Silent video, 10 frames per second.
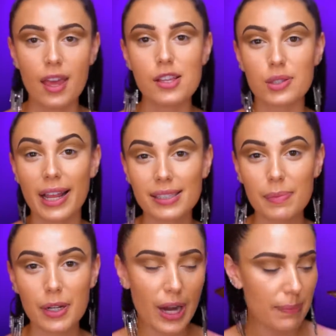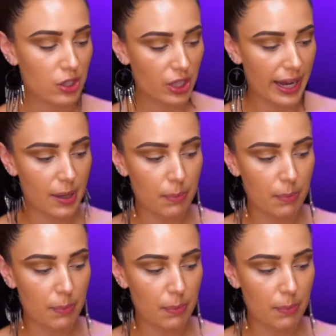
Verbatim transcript: So next I'm gonna grab the shade